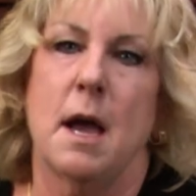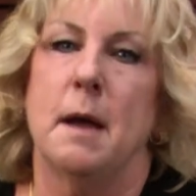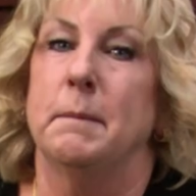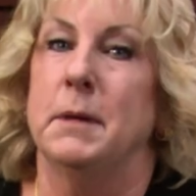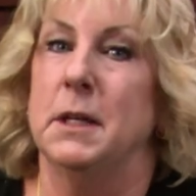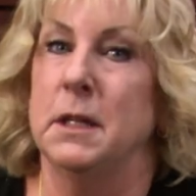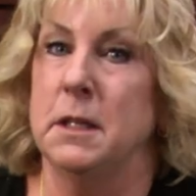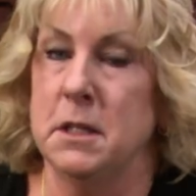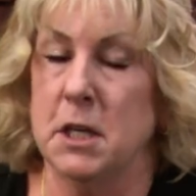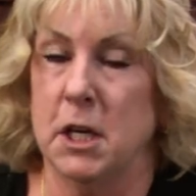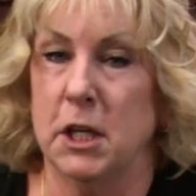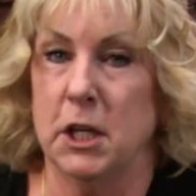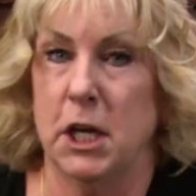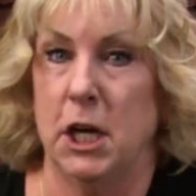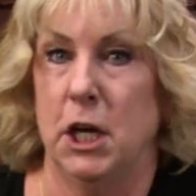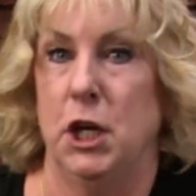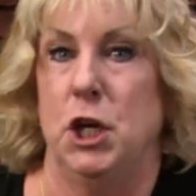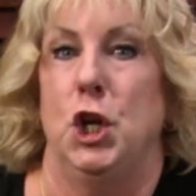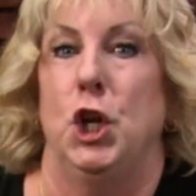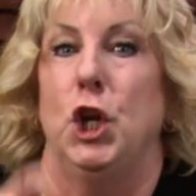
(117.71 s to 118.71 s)
I'm going to tell
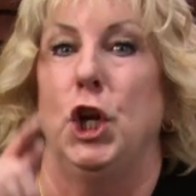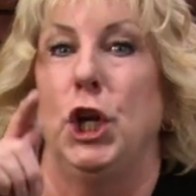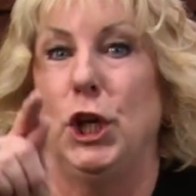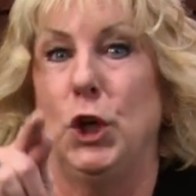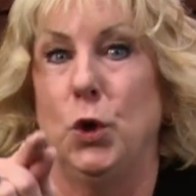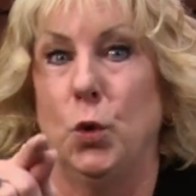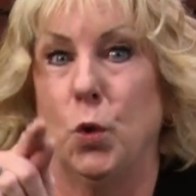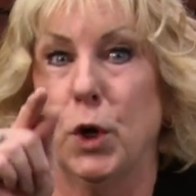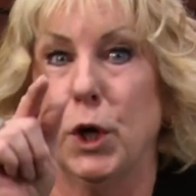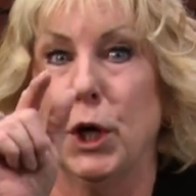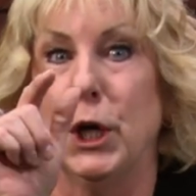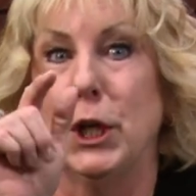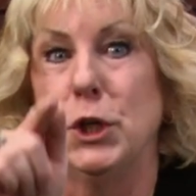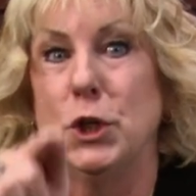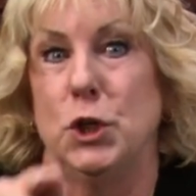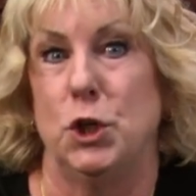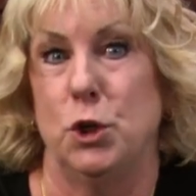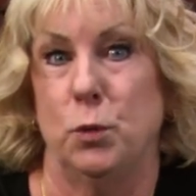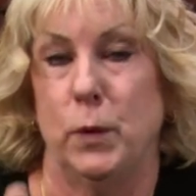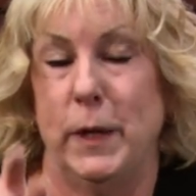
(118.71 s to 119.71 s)
you, you're
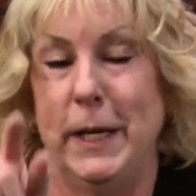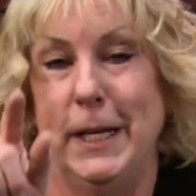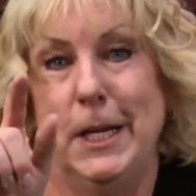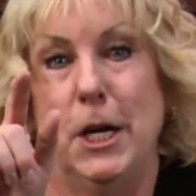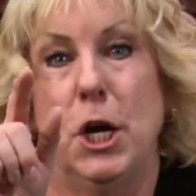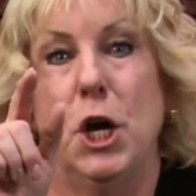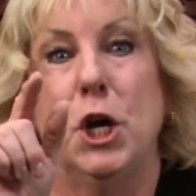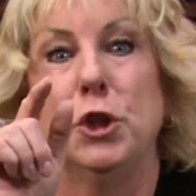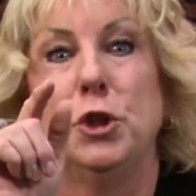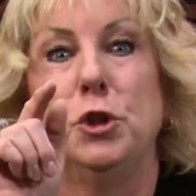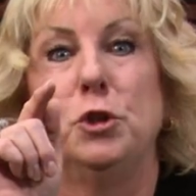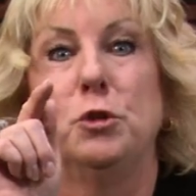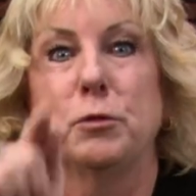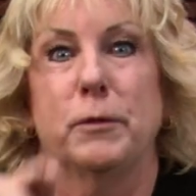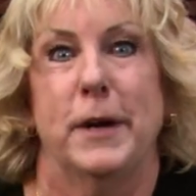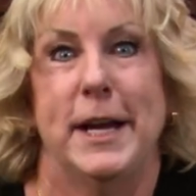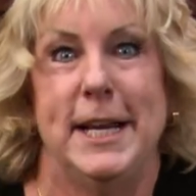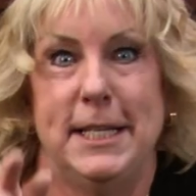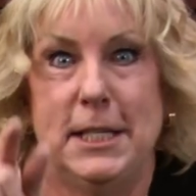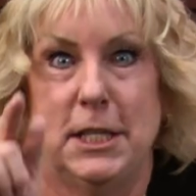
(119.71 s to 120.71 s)
doing a
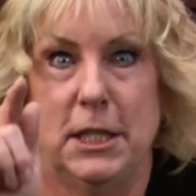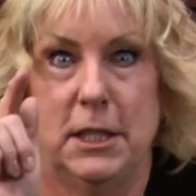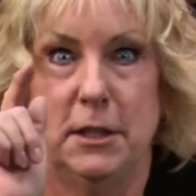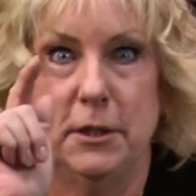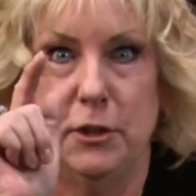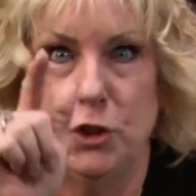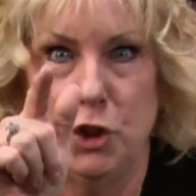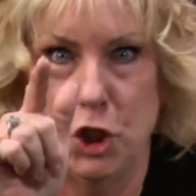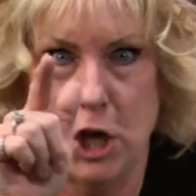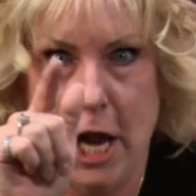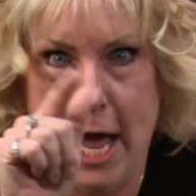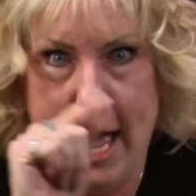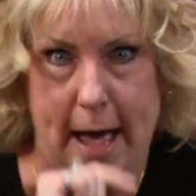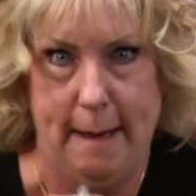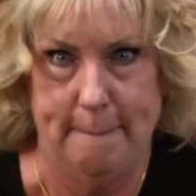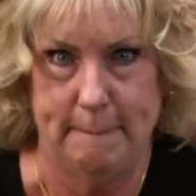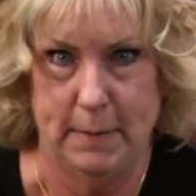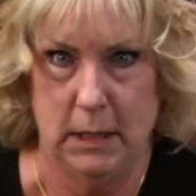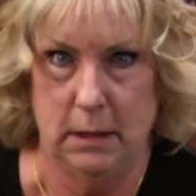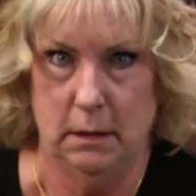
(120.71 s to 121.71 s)
great
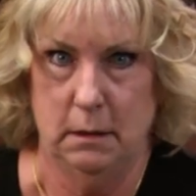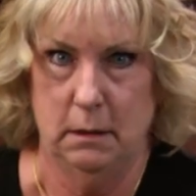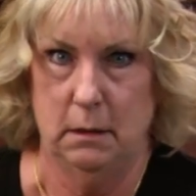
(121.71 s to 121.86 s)
job.